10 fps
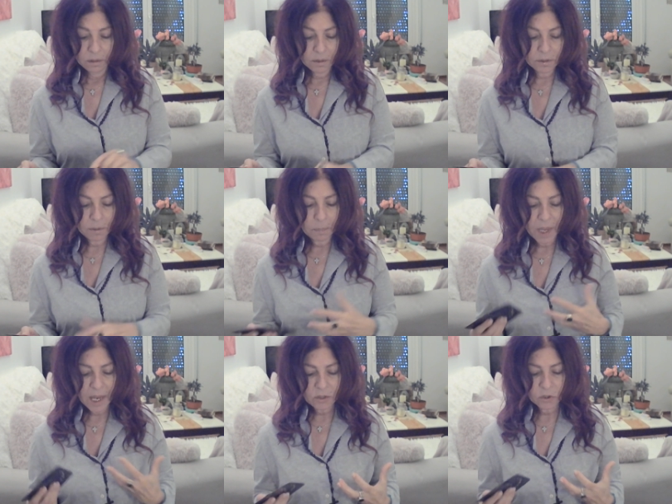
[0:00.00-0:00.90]
there's a
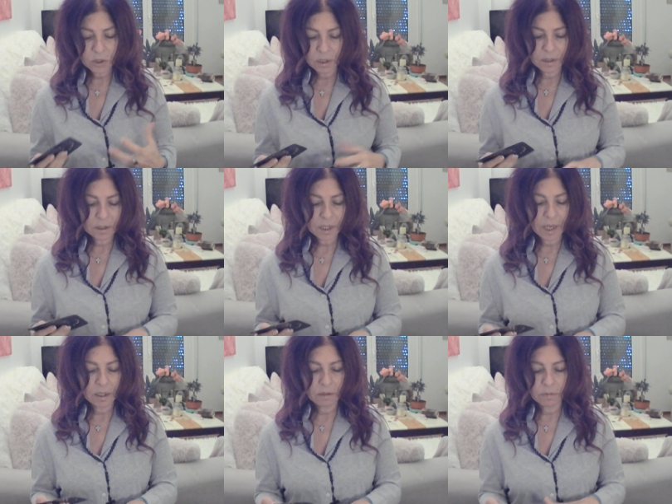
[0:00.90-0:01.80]
passion
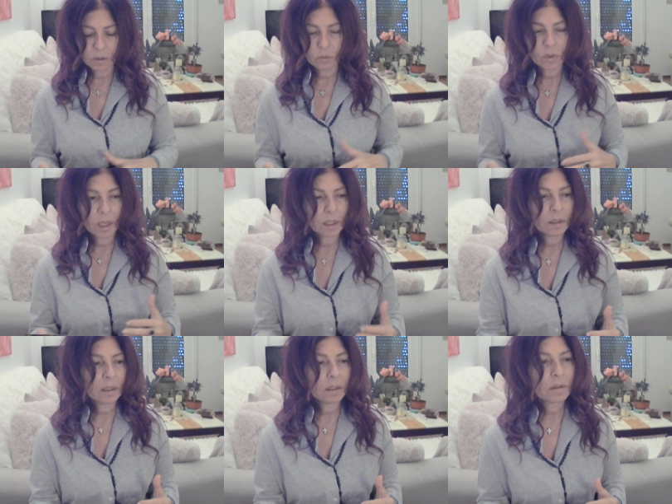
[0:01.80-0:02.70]
inside of you
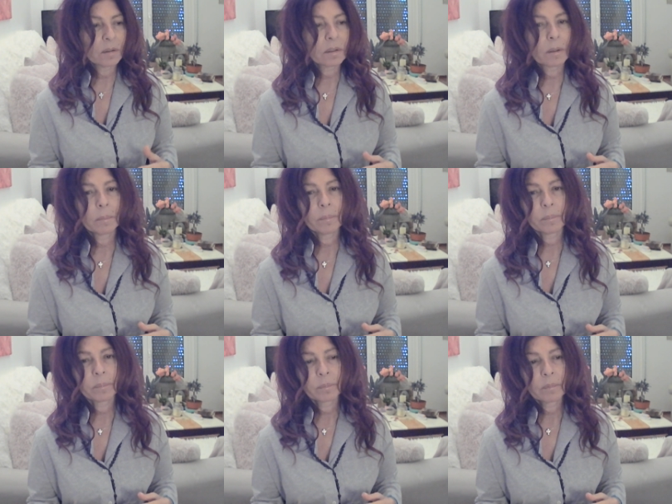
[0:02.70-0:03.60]
that is
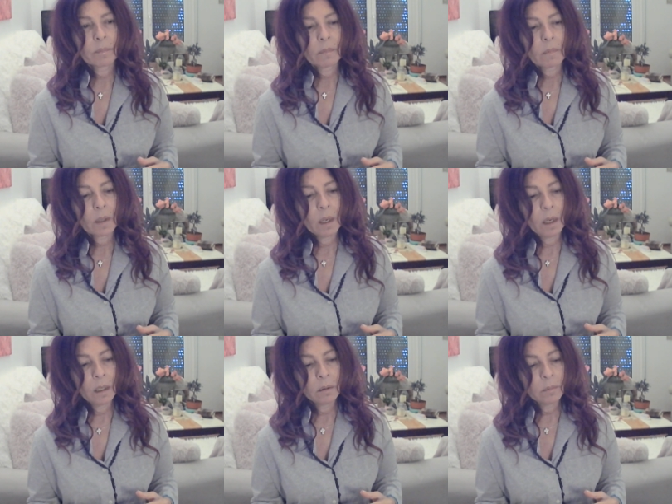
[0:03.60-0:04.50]

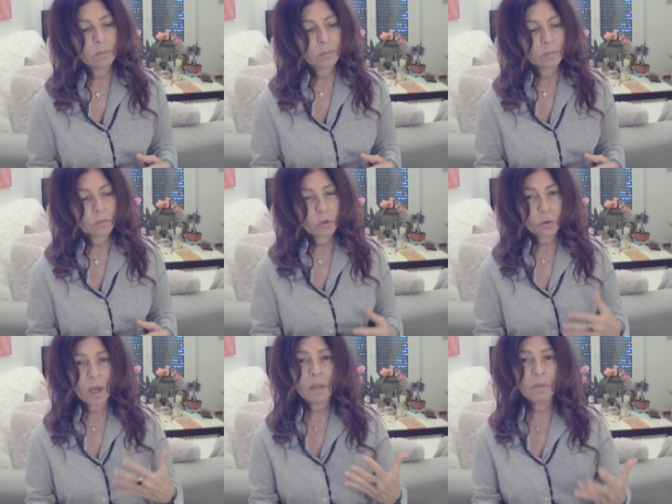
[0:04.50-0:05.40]
um,
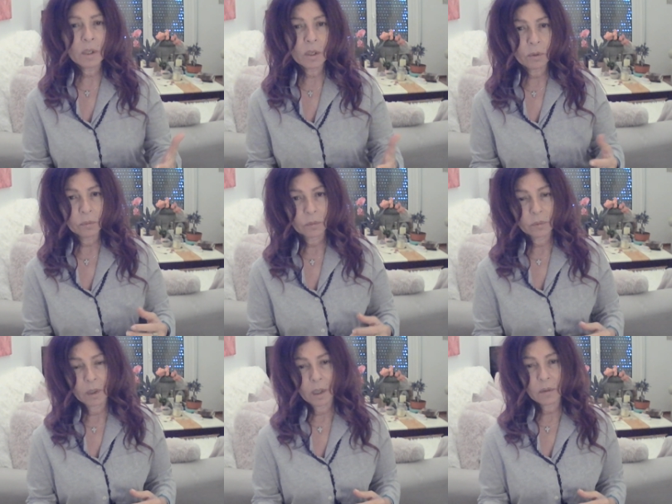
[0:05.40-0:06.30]
driving you
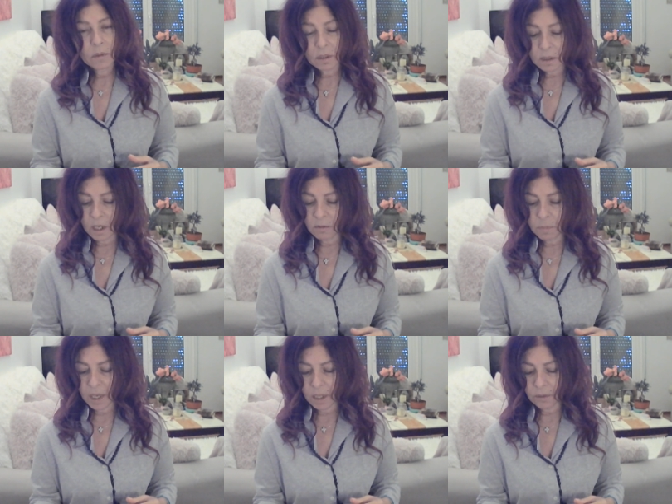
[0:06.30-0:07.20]
on this life
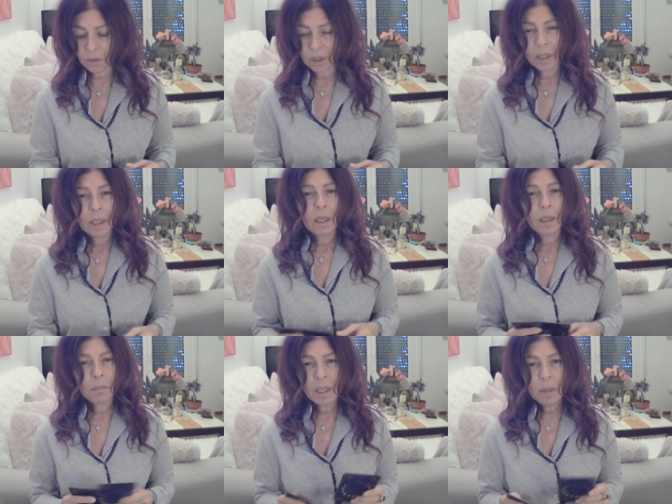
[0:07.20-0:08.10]
path.
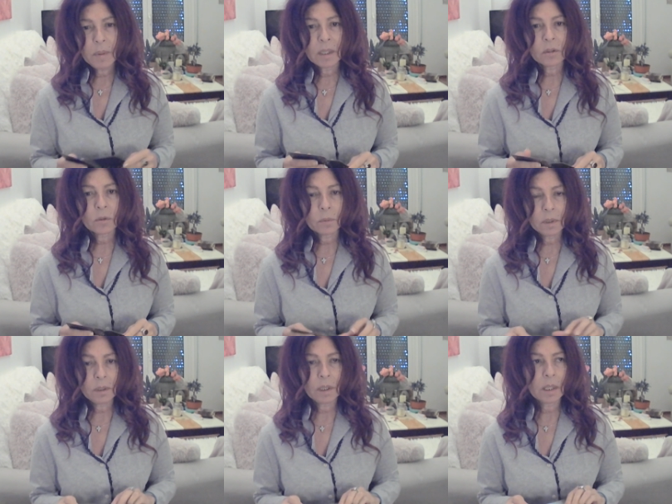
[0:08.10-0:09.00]
And maybe it's
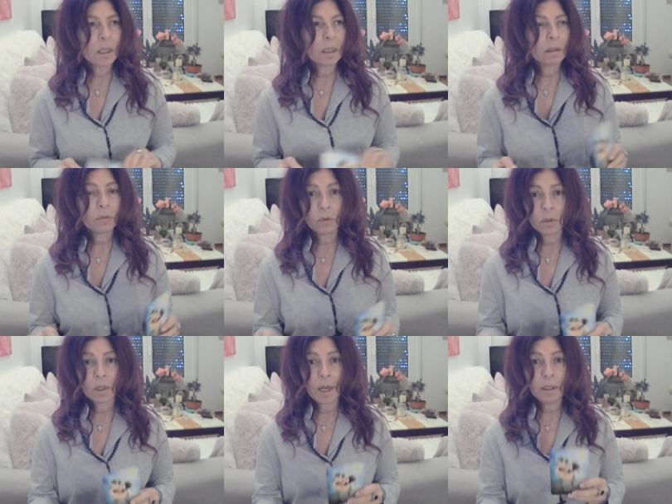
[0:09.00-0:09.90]
really for
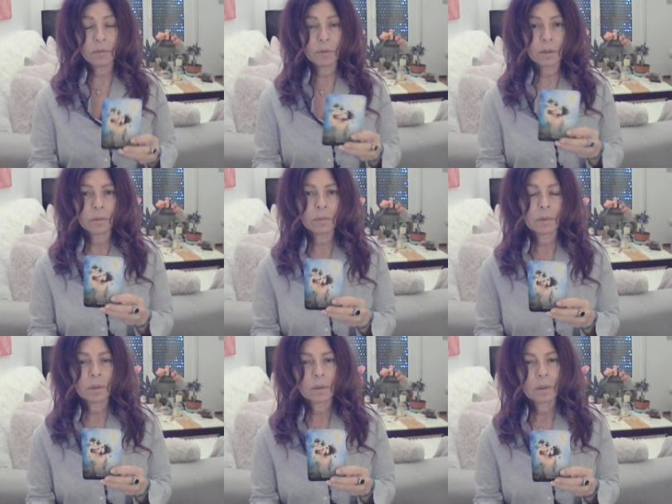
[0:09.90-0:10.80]
a lot of you
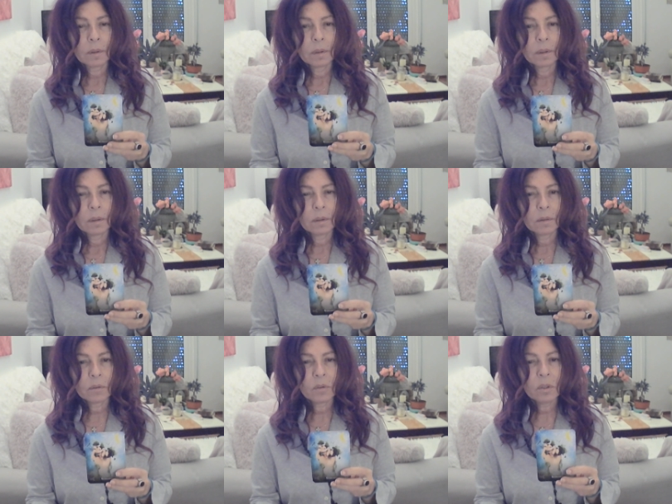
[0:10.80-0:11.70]

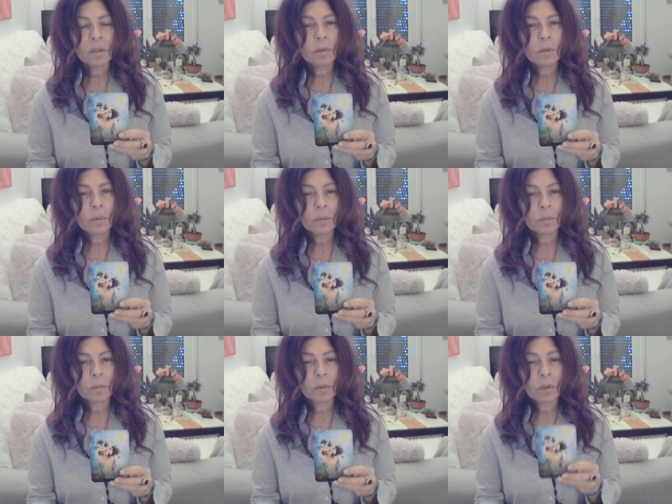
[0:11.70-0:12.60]
to
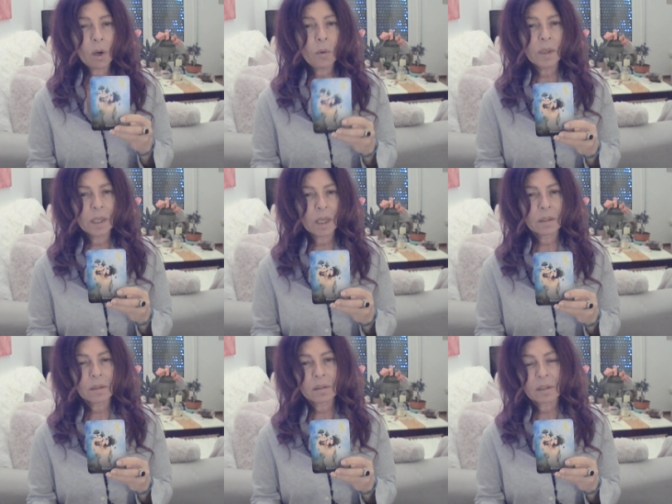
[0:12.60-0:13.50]
go
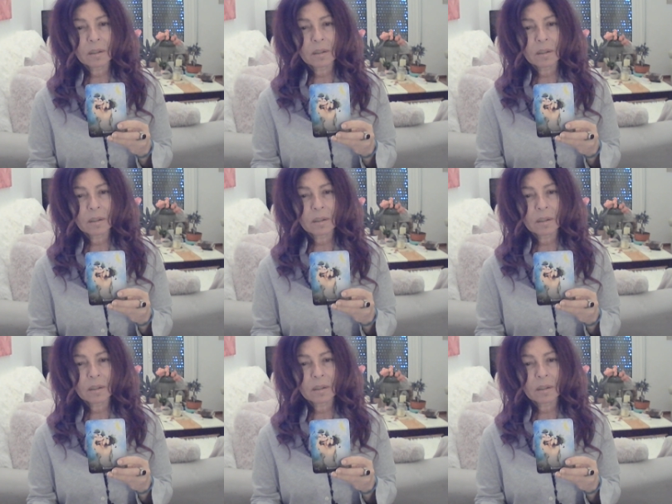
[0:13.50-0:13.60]
against